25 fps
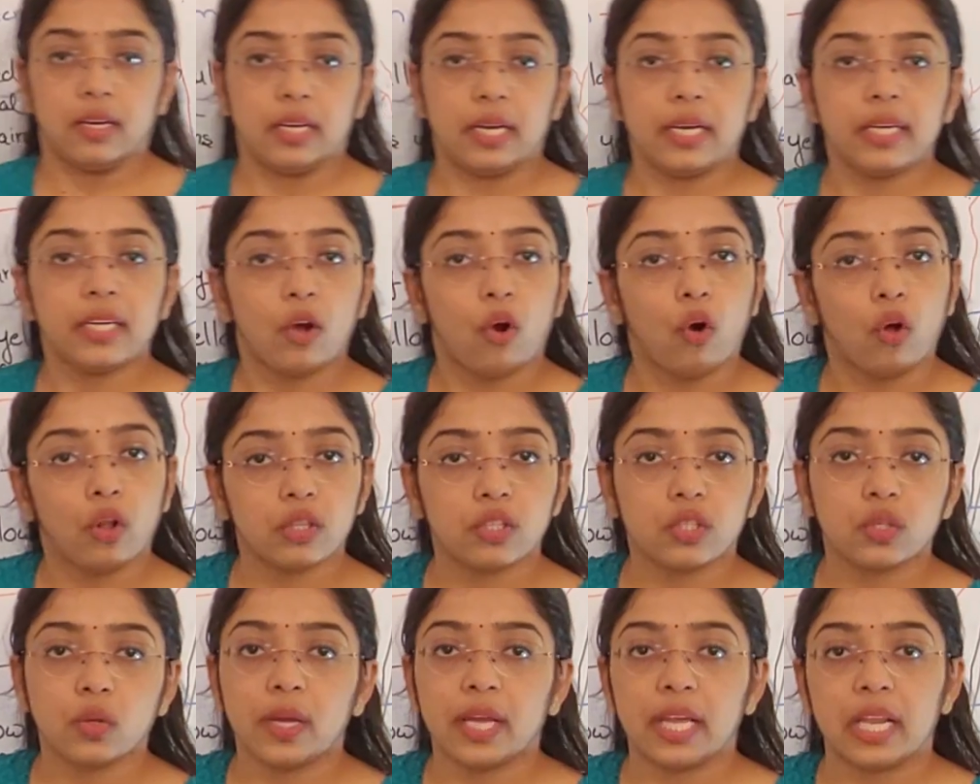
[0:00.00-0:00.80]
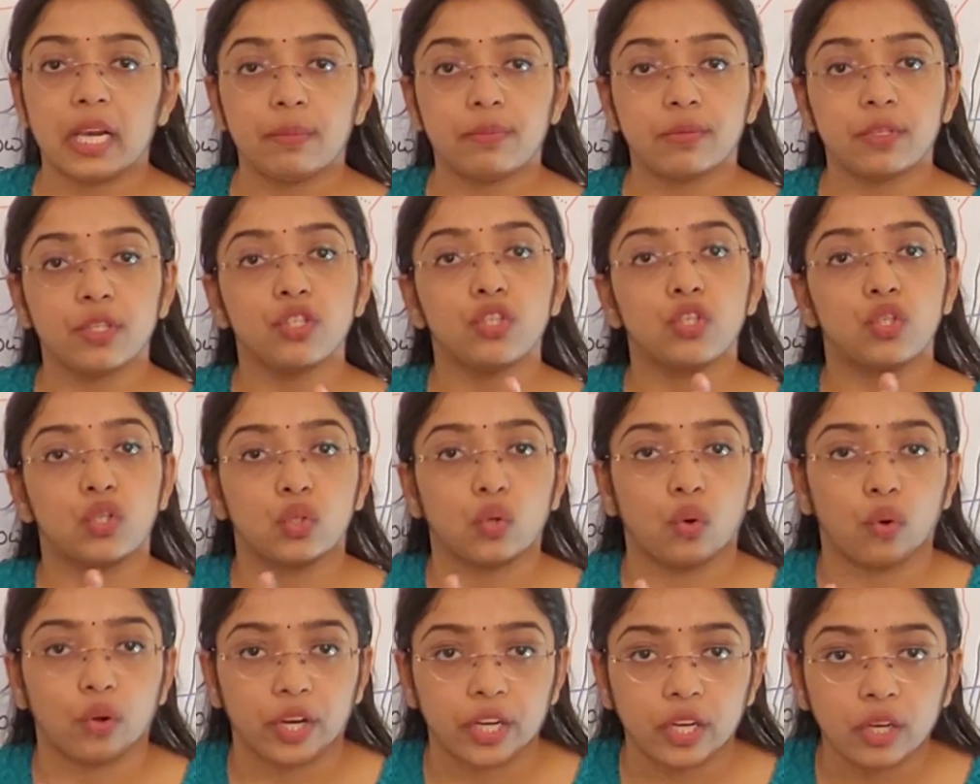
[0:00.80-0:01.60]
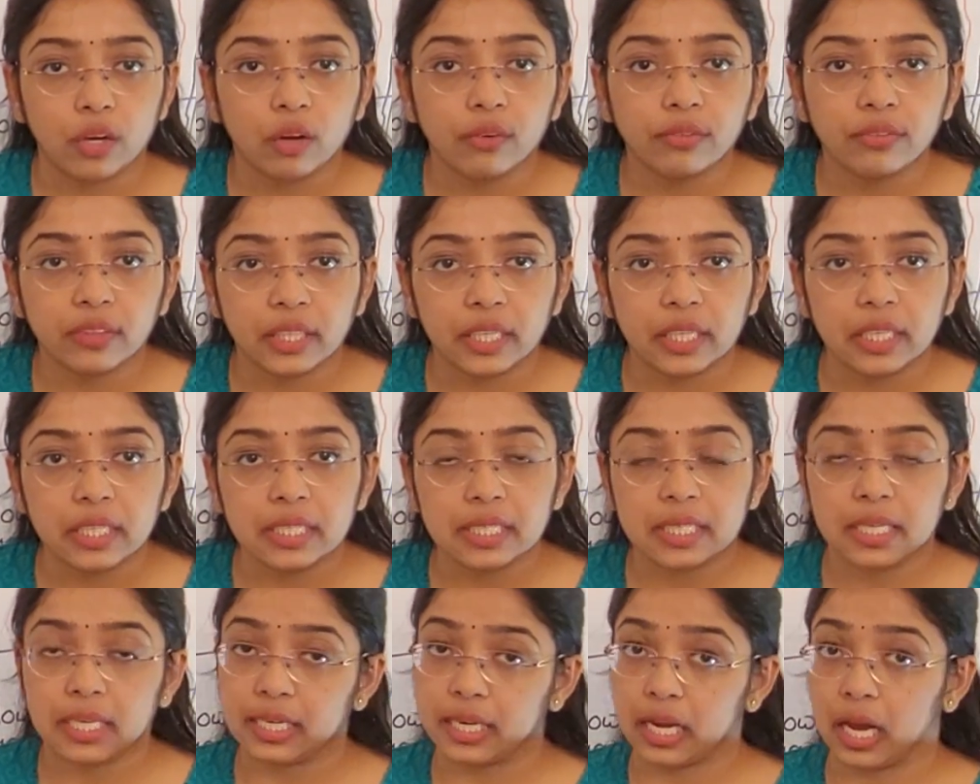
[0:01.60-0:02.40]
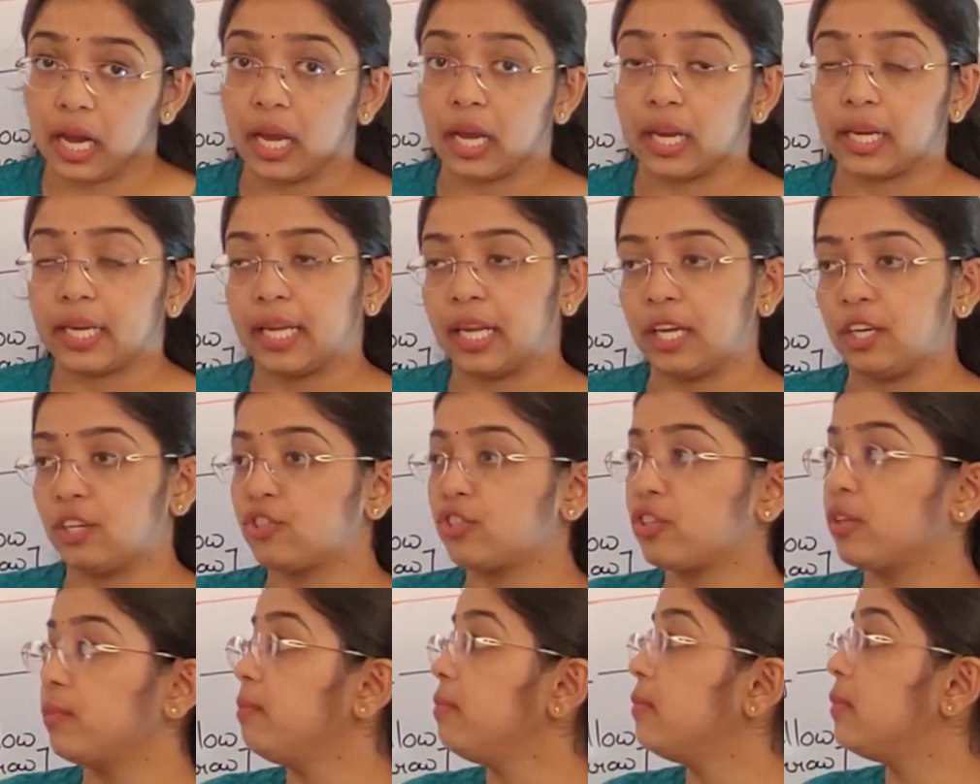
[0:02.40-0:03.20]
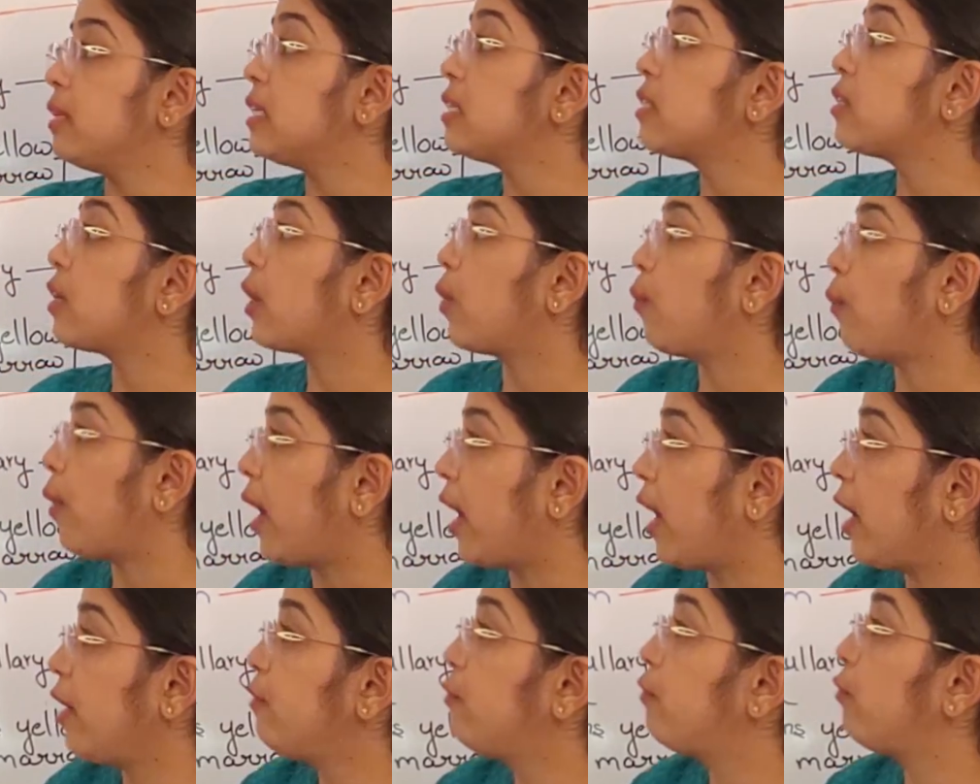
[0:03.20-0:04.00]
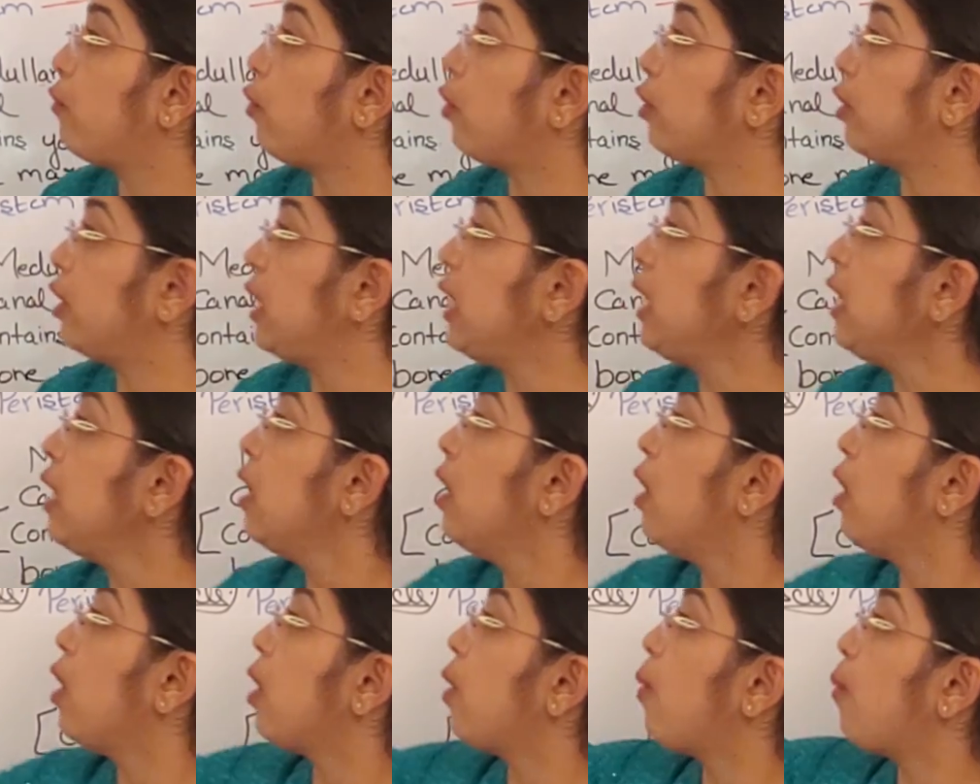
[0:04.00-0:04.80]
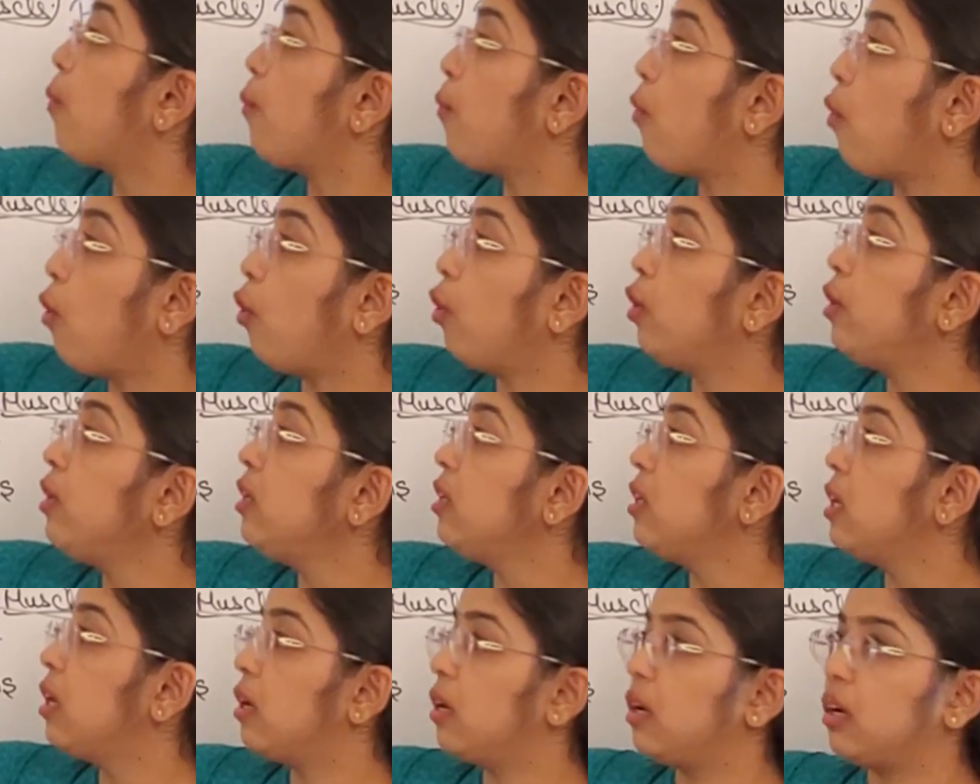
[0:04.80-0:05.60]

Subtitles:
It also helps in storing of things. Yeah, calcium is required for the bone,